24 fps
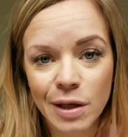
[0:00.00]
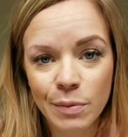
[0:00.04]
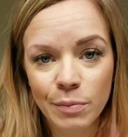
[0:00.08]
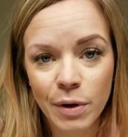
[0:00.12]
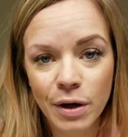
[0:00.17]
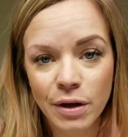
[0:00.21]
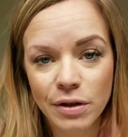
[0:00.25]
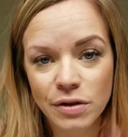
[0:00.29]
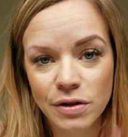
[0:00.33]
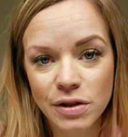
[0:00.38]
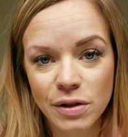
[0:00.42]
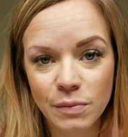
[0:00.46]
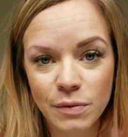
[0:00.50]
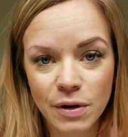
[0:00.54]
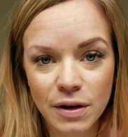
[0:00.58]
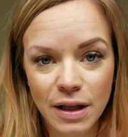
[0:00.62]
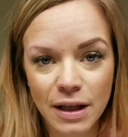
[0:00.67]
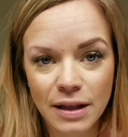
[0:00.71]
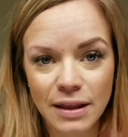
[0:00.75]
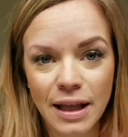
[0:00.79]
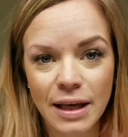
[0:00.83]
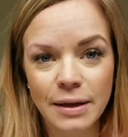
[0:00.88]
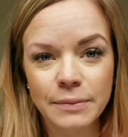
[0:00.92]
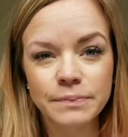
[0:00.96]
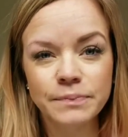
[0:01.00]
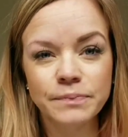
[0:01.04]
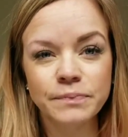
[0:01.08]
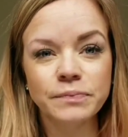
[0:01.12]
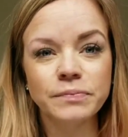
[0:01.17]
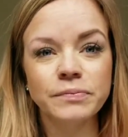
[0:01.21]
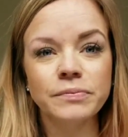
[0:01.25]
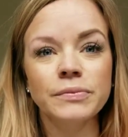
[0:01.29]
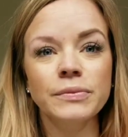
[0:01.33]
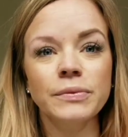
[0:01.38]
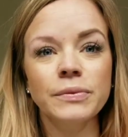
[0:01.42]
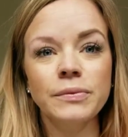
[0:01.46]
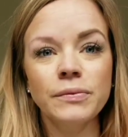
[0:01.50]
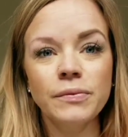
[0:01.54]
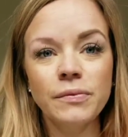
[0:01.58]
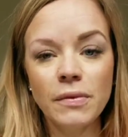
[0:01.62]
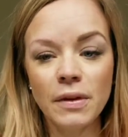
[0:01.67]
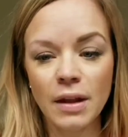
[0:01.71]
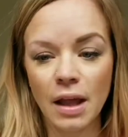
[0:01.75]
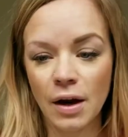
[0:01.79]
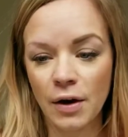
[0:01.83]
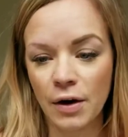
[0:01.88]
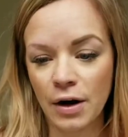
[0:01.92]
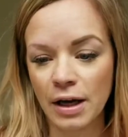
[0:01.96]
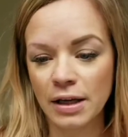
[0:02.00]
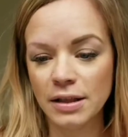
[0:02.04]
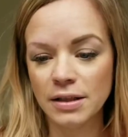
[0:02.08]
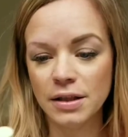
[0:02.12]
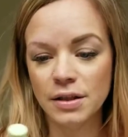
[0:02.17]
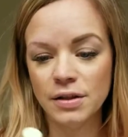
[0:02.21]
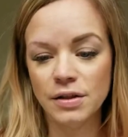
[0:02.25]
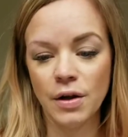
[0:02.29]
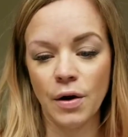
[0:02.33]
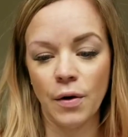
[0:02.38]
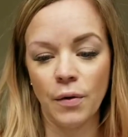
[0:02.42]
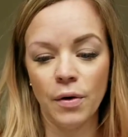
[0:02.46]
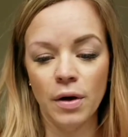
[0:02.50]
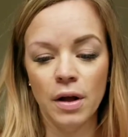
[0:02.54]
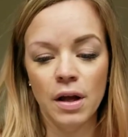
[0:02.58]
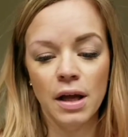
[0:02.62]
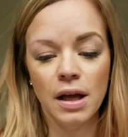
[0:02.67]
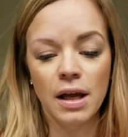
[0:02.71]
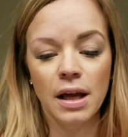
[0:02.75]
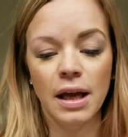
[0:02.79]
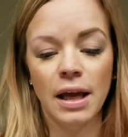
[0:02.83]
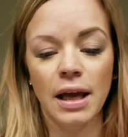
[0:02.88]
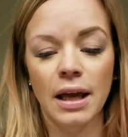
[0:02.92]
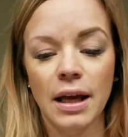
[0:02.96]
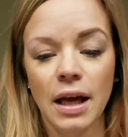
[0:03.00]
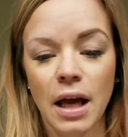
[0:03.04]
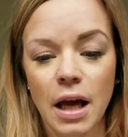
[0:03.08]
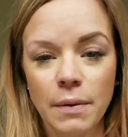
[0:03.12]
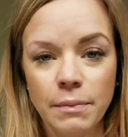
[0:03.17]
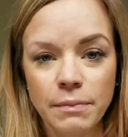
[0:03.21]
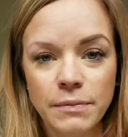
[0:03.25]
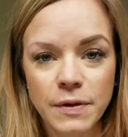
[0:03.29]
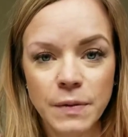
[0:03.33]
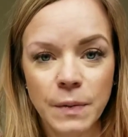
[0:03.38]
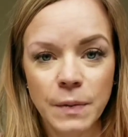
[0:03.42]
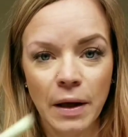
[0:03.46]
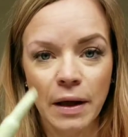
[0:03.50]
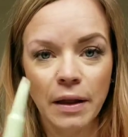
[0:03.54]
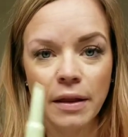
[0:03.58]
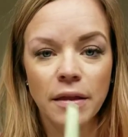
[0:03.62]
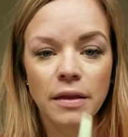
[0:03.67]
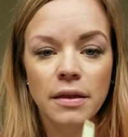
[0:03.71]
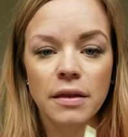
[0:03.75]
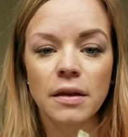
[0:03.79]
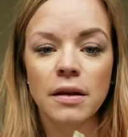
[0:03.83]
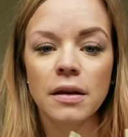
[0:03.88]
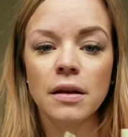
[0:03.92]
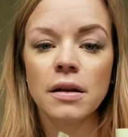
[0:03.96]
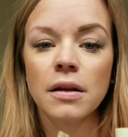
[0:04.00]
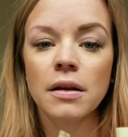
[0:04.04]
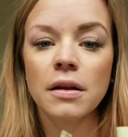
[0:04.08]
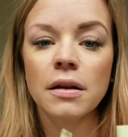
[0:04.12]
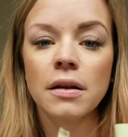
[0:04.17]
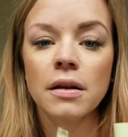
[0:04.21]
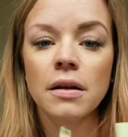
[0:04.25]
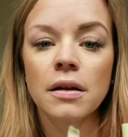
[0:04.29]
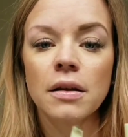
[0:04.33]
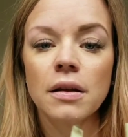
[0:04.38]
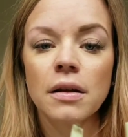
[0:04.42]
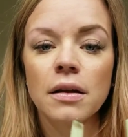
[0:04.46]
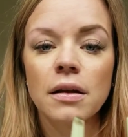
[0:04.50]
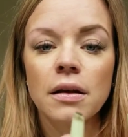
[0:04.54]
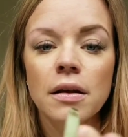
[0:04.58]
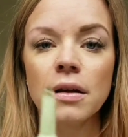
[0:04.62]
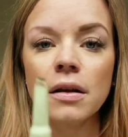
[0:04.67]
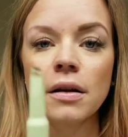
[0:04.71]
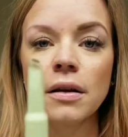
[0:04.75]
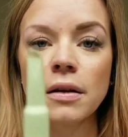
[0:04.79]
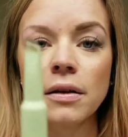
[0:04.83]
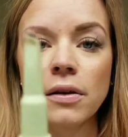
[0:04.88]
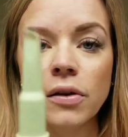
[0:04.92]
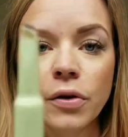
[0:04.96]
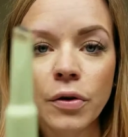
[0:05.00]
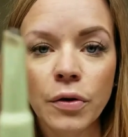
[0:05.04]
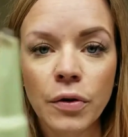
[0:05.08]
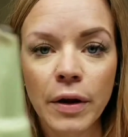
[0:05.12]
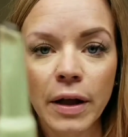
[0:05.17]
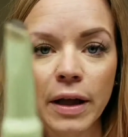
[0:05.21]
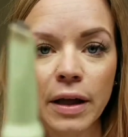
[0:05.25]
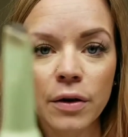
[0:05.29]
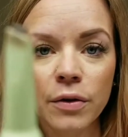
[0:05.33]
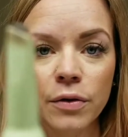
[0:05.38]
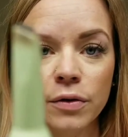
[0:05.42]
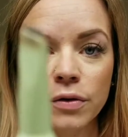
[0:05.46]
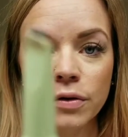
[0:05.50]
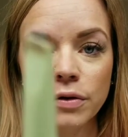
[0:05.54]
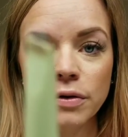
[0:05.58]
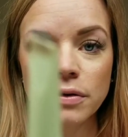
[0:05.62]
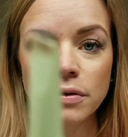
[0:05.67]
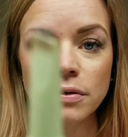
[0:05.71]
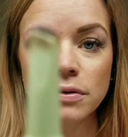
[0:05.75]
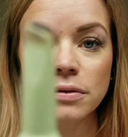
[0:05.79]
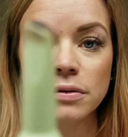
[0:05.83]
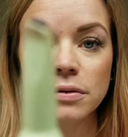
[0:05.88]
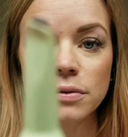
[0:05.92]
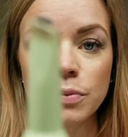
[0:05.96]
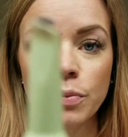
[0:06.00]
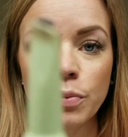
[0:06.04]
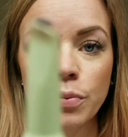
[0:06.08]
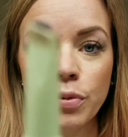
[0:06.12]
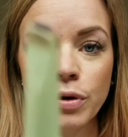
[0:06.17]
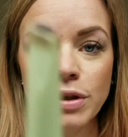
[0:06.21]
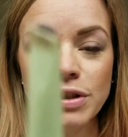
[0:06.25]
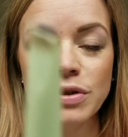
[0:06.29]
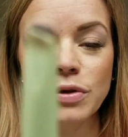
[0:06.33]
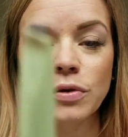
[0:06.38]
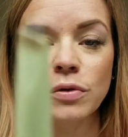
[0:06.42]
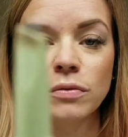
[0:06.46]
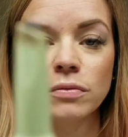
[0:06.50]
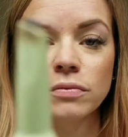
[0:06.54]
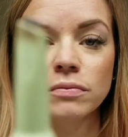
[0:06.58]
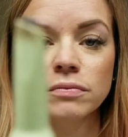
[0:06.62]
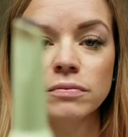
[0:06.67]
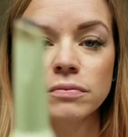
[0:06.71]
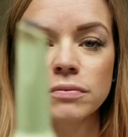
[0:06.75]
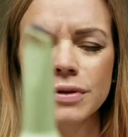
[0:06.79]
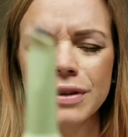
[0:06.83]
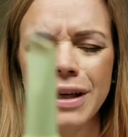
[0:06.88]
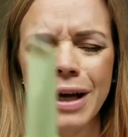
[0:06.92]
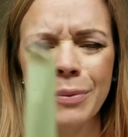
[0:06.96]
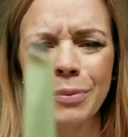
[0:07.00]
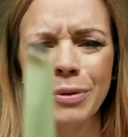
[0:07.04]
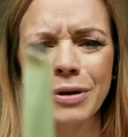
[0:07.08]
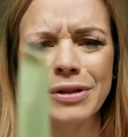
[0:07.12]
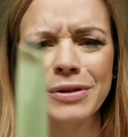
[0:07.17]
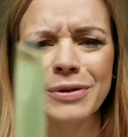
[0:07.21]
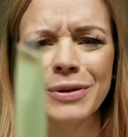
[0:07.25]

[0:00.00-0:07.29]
bucks or something like that. All right, so it comes with a little angled bristle, not bristle,